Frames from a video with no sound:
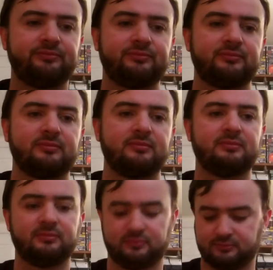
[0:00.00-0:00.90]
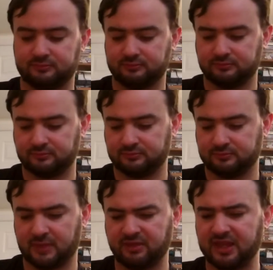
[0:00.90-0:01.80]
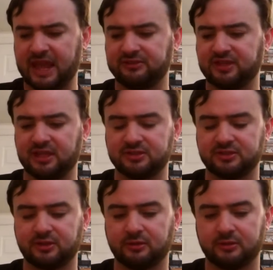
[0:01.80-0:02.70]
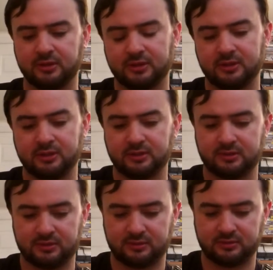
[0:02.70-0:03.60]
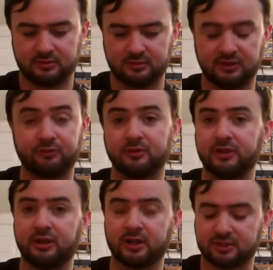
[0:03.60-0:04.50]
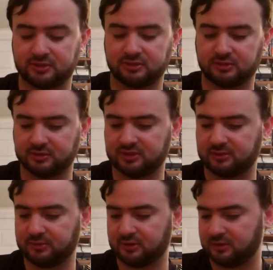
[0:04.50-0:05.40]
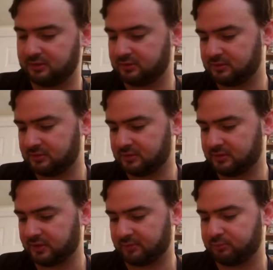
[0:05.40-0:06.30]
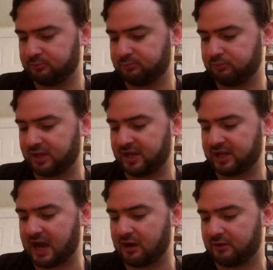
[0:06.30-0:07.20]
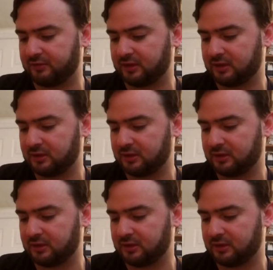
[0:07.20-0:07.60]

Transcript: I think outtakes too. Different lyrics on some of the, like Planet Caravan.